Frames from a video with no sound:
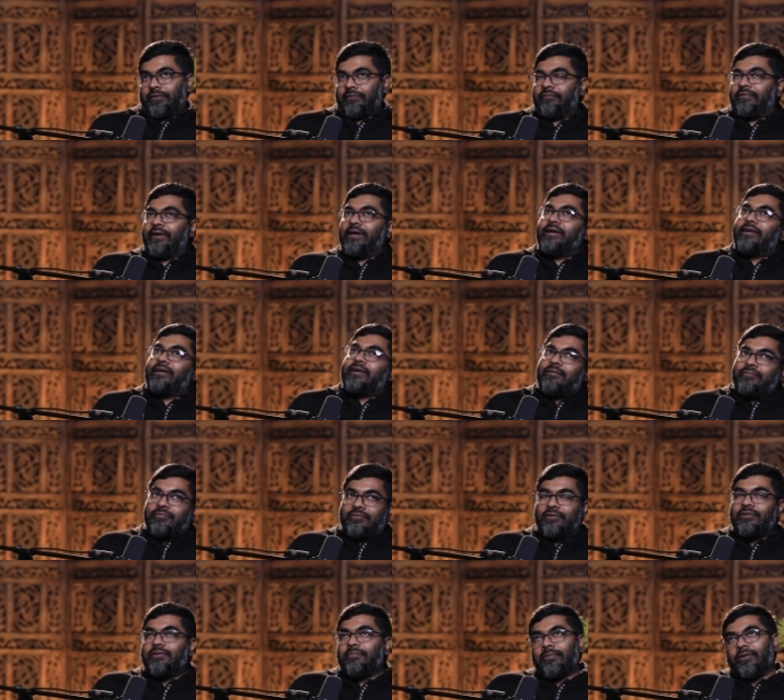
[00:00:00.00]
When it comes
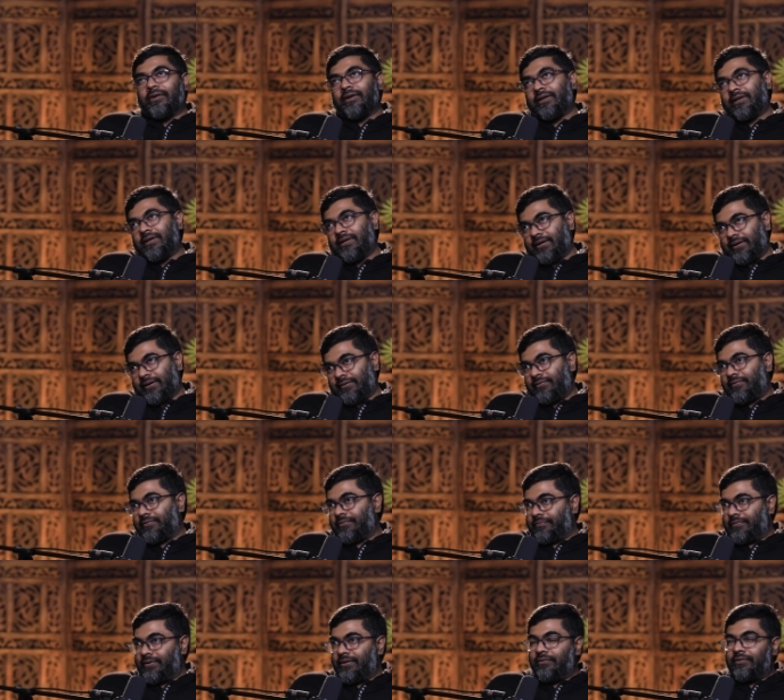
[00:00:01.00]
to the product, yes.
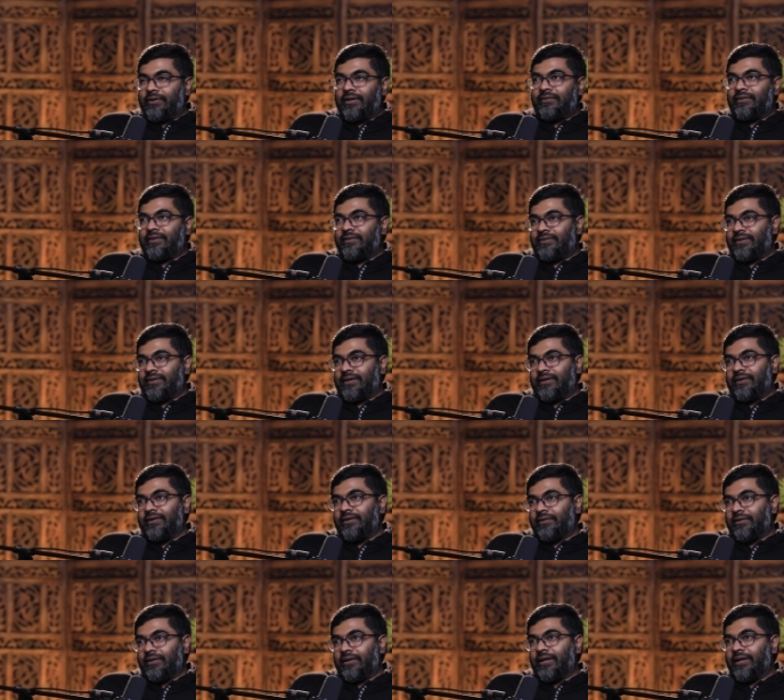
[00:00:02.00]
As I said
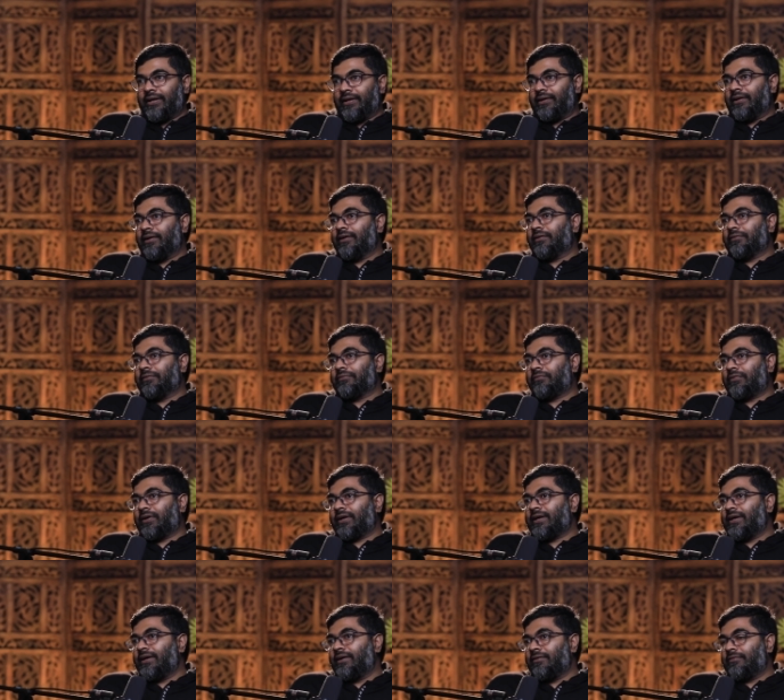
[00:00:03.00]
again,
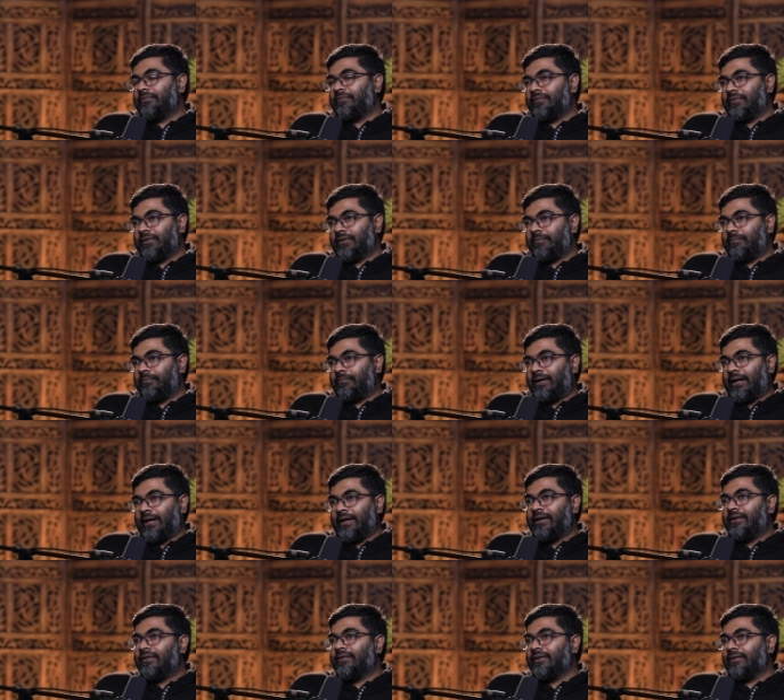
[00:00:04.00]
what kind of
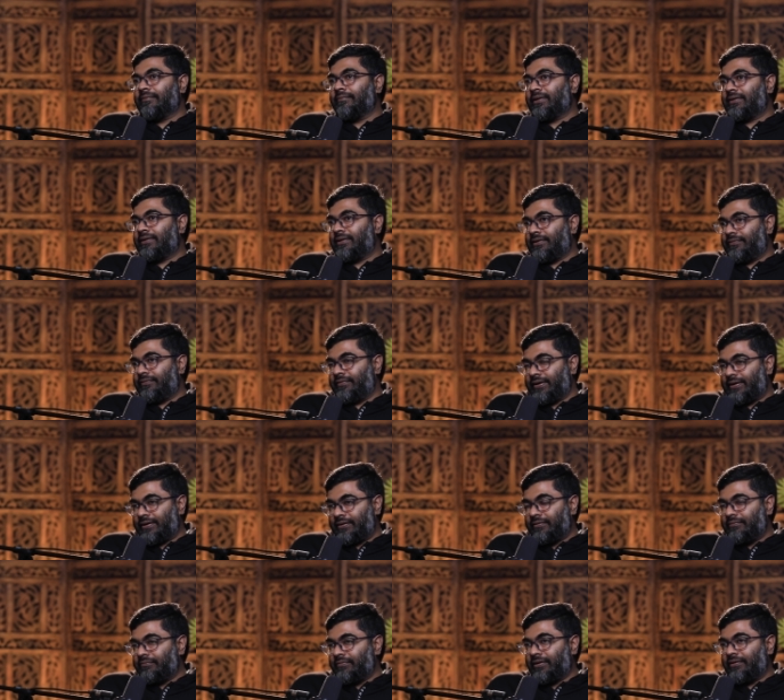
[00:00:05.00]
market segments that we are
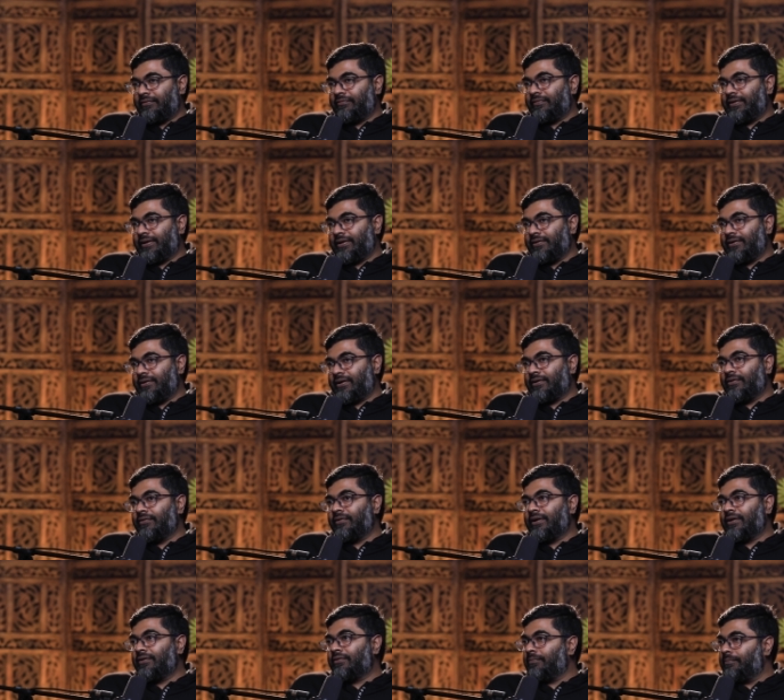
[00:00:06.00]
when you are
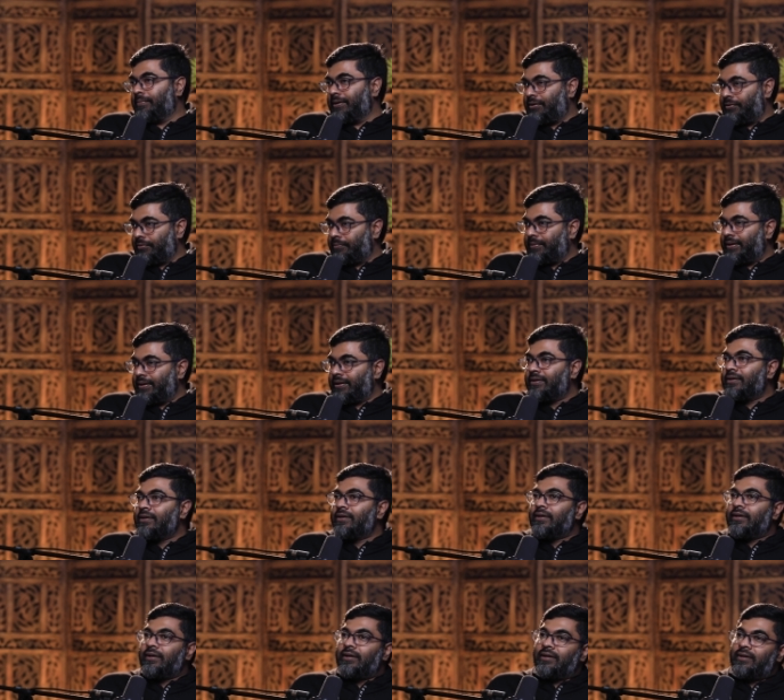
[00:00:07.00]
going to B2B,
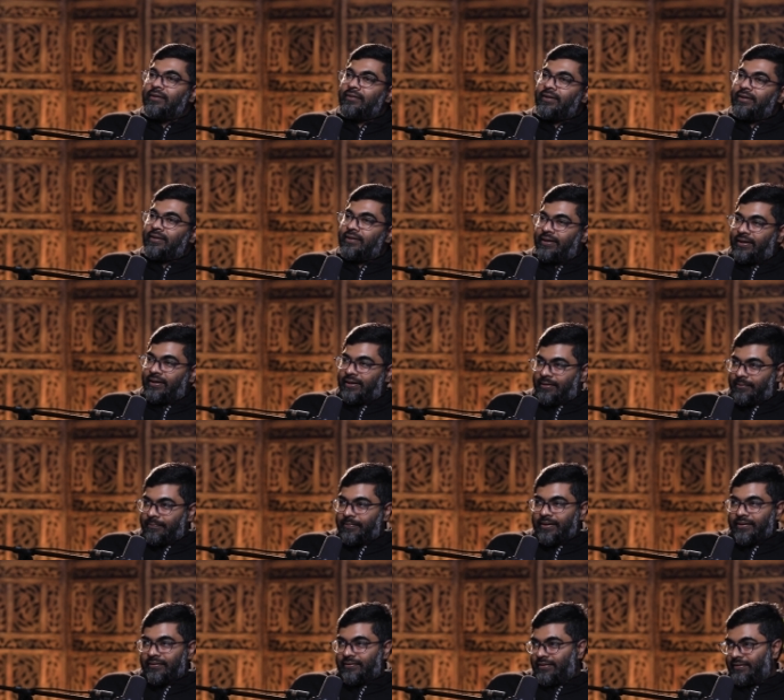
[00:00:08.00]
it is at the
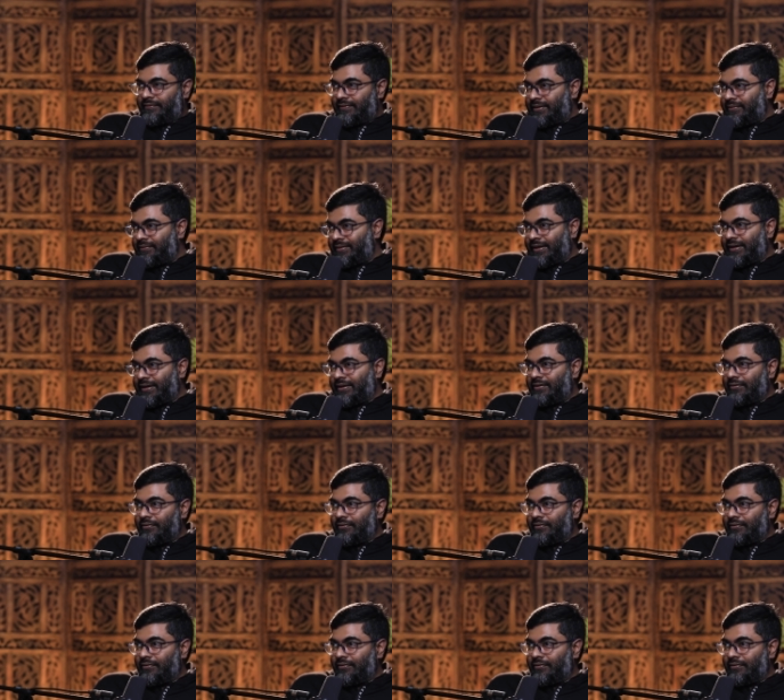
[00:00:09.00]
enterprise level, right?